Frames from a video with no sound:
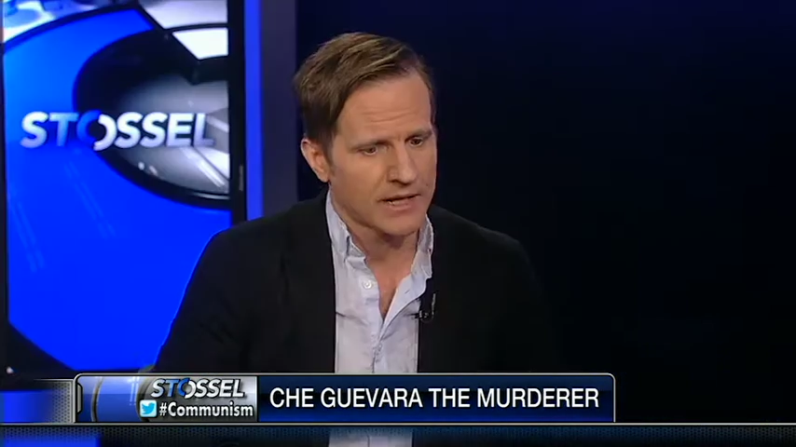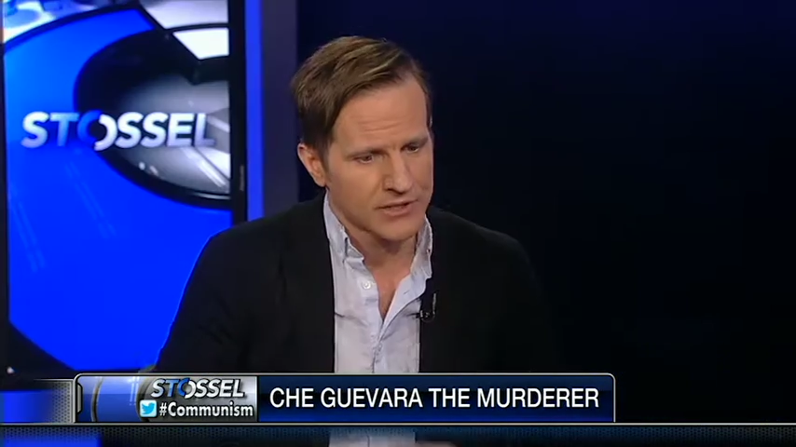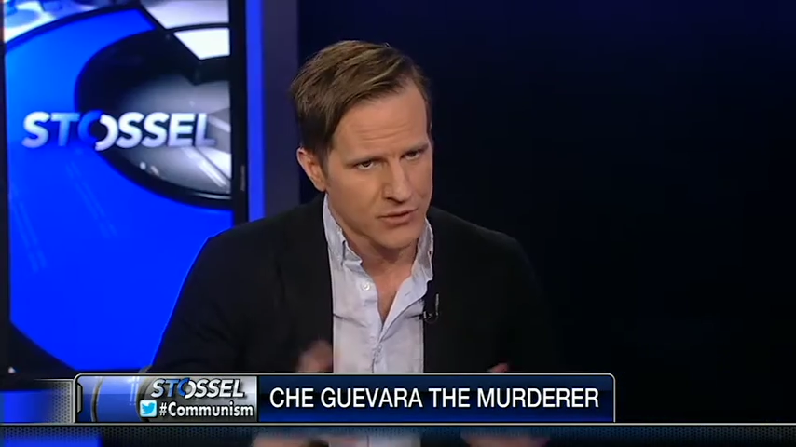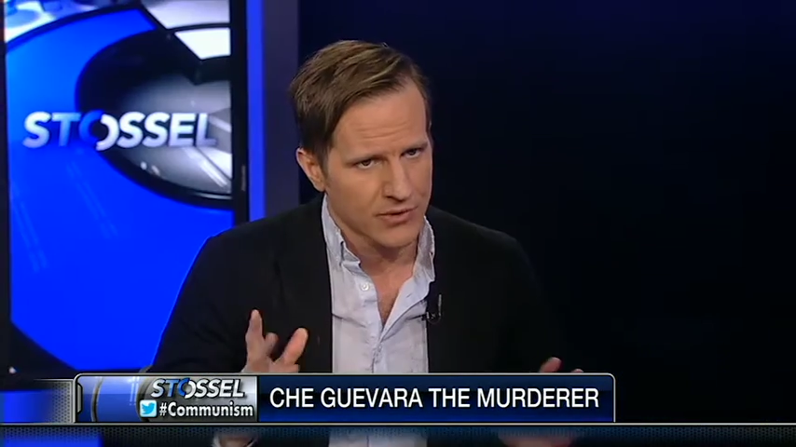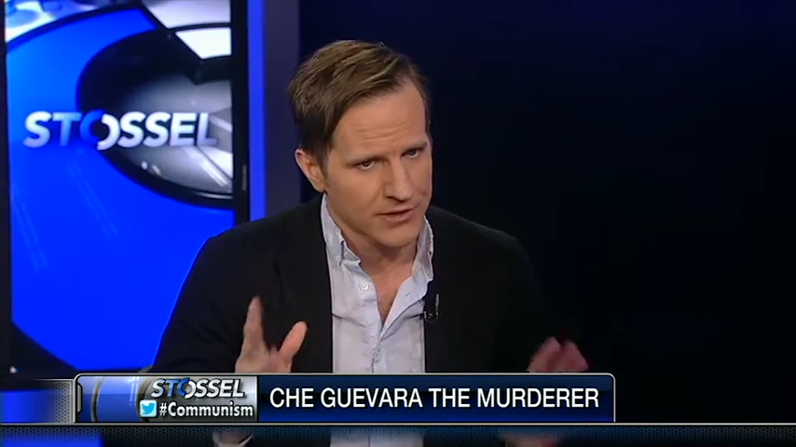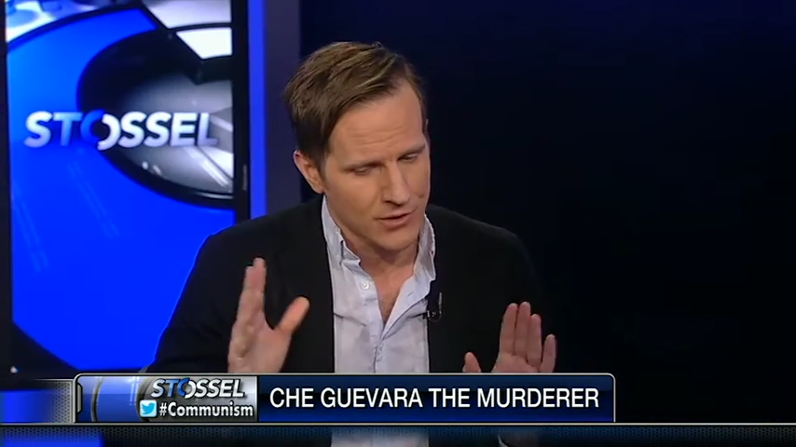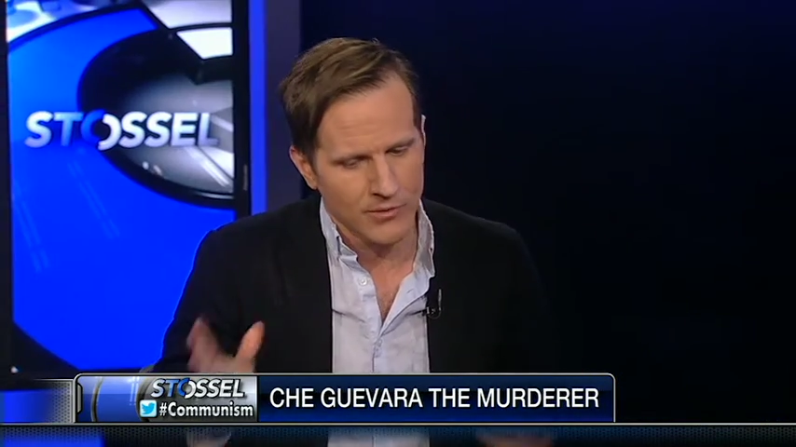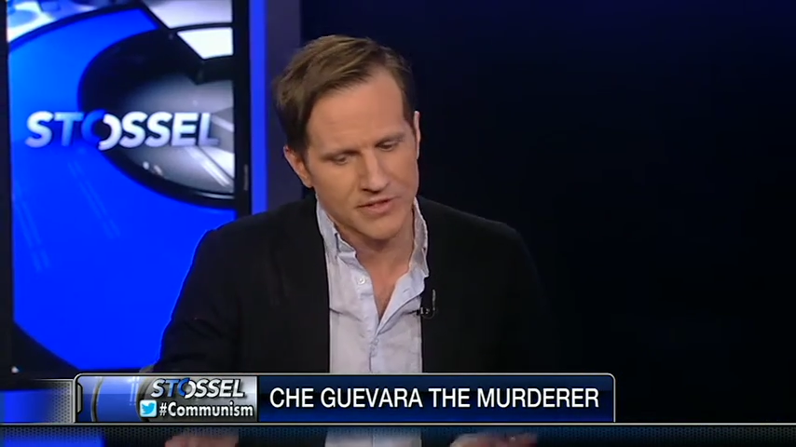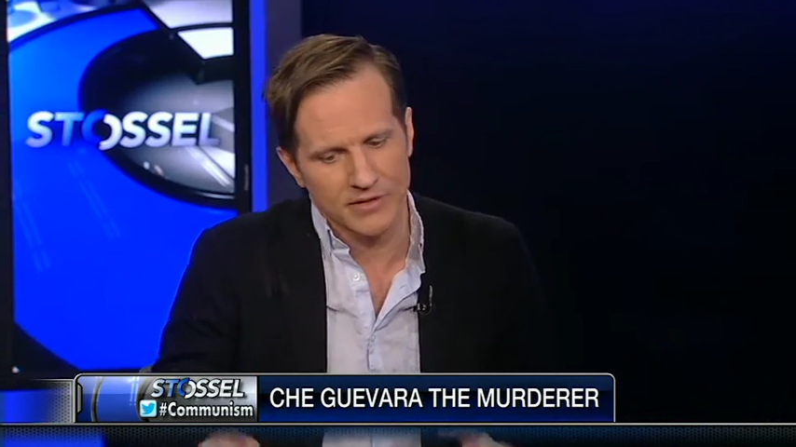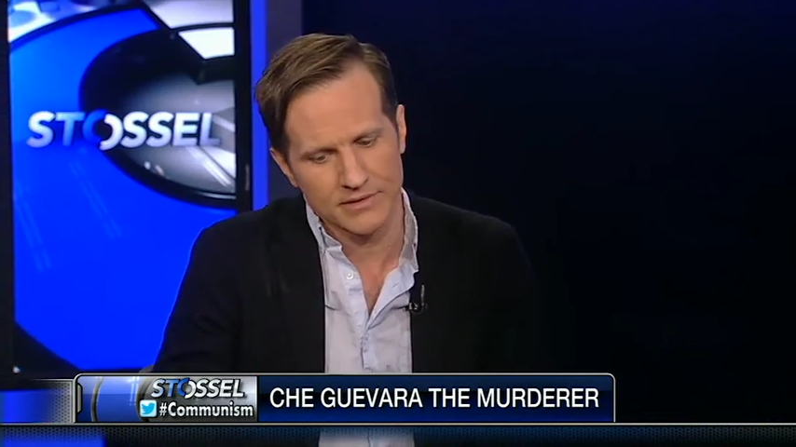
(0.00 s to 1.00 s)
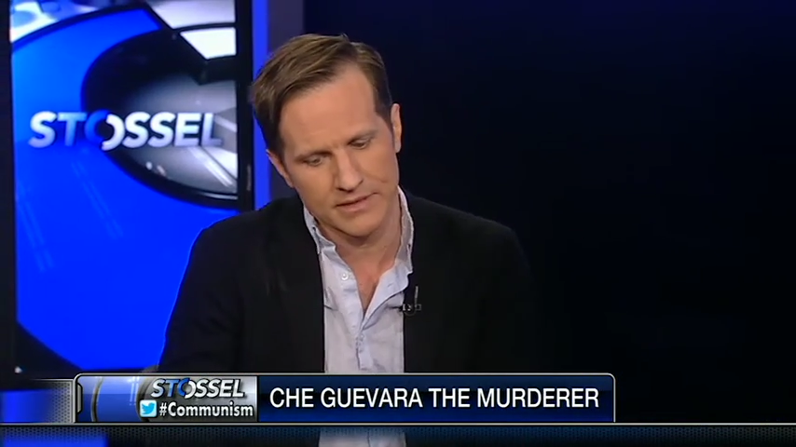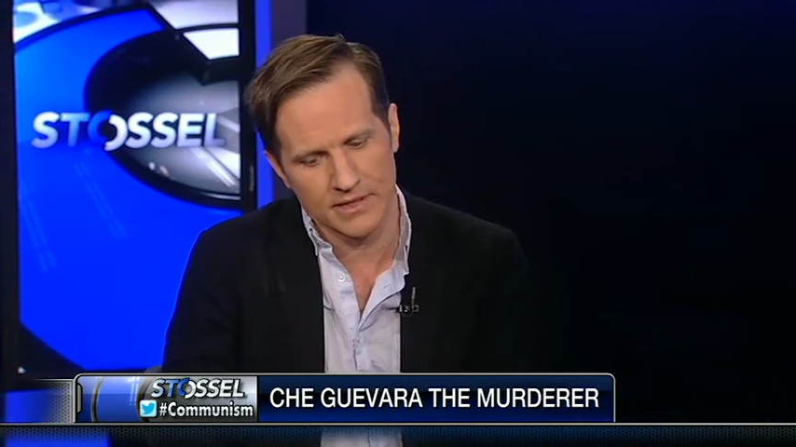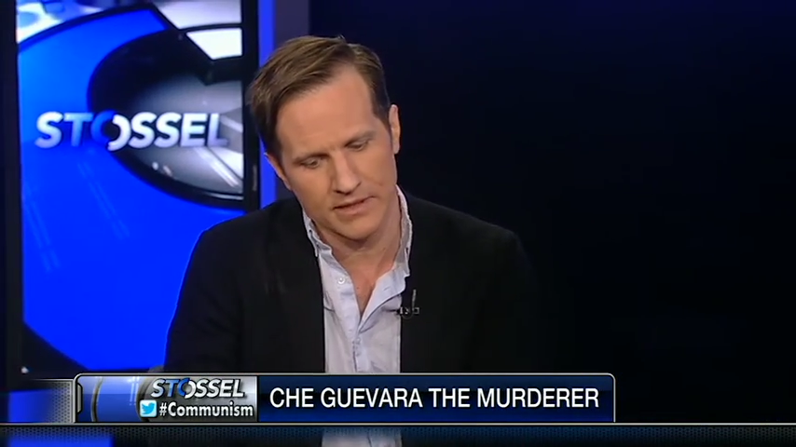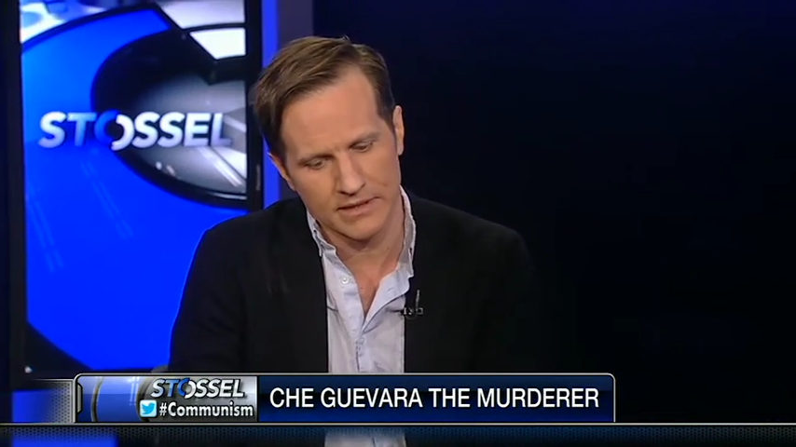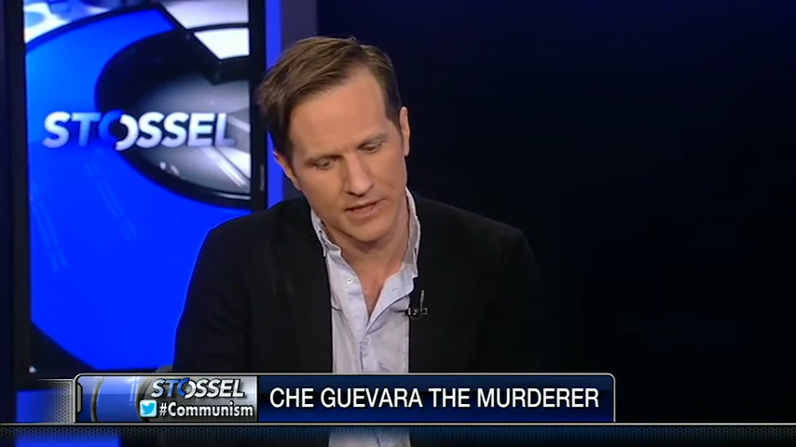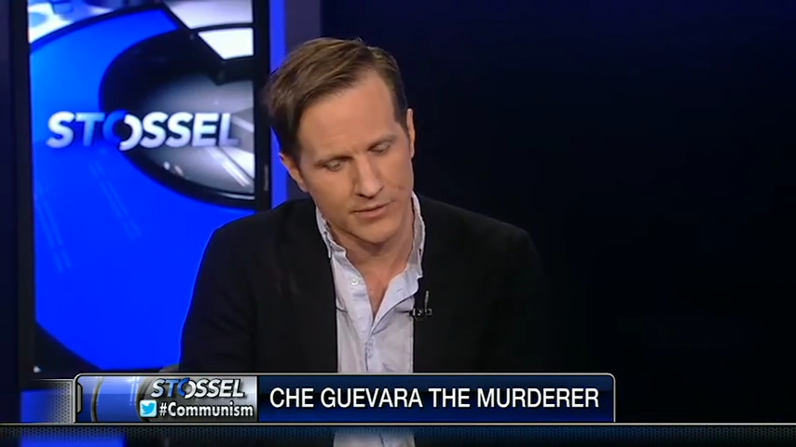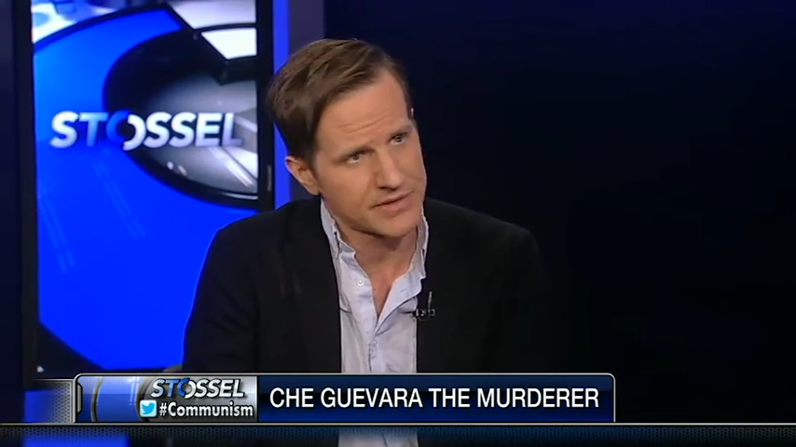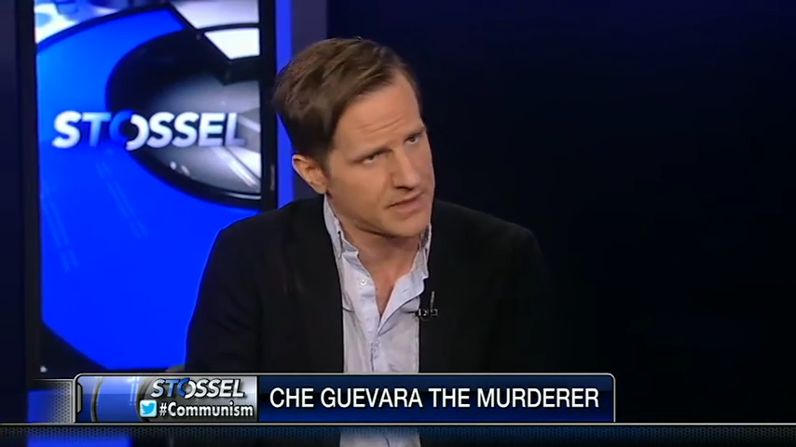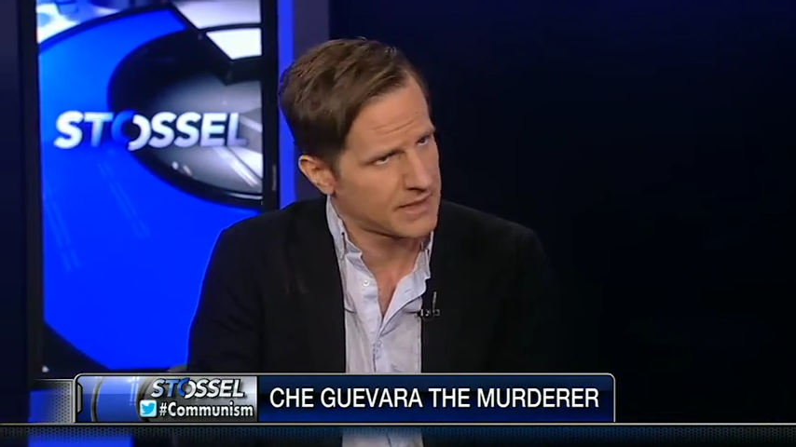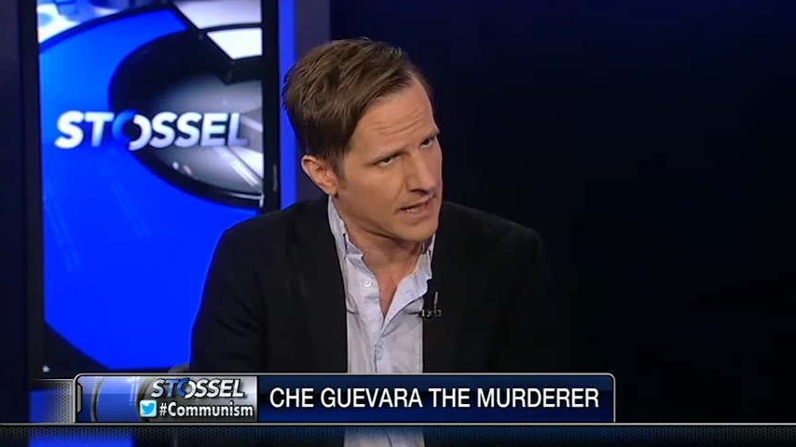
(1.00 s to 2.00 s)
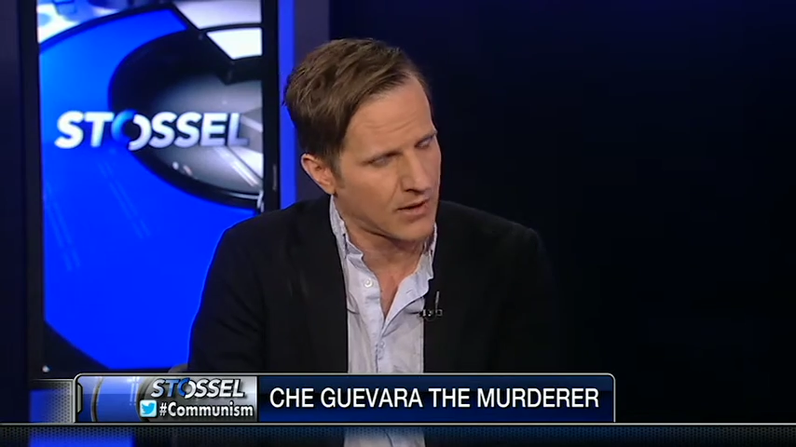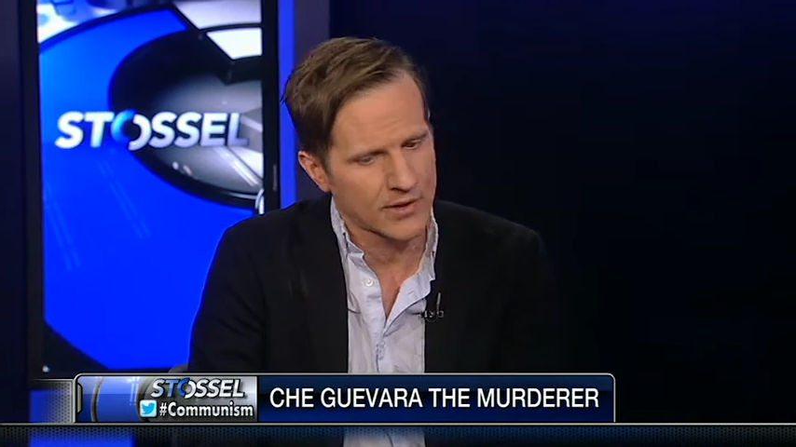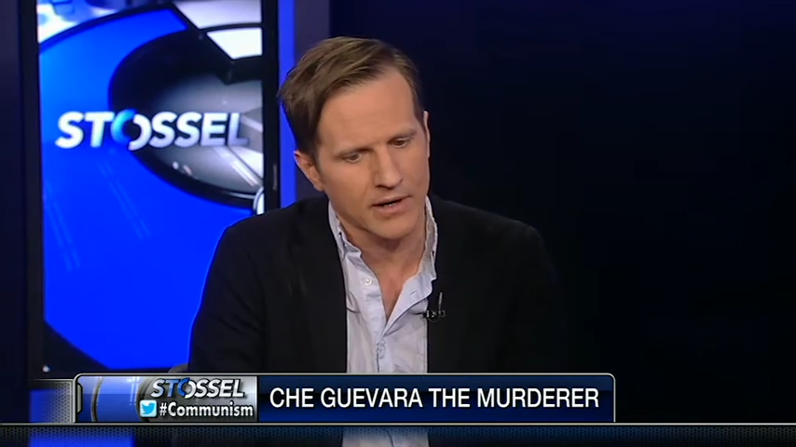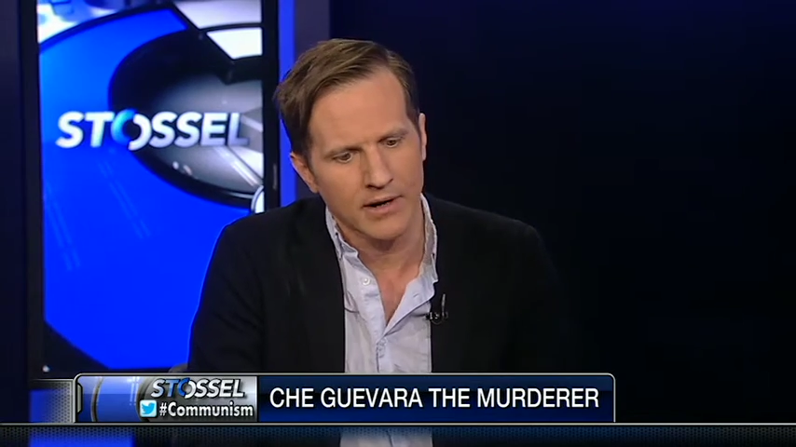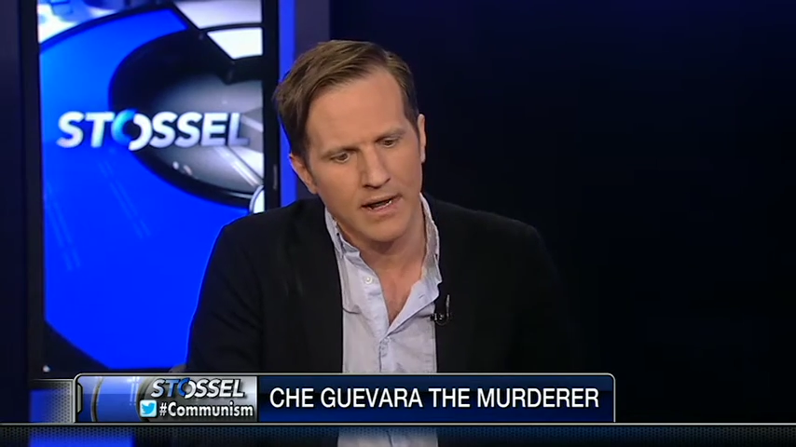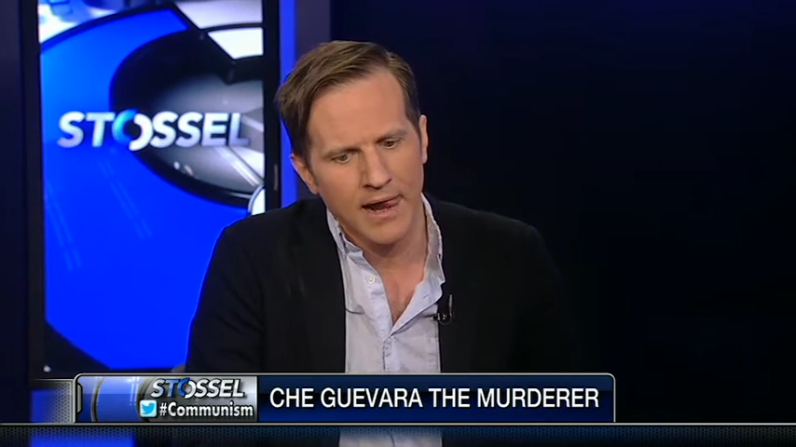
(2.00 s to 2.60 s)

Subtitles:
Two things you always hear is literacy and healthcare.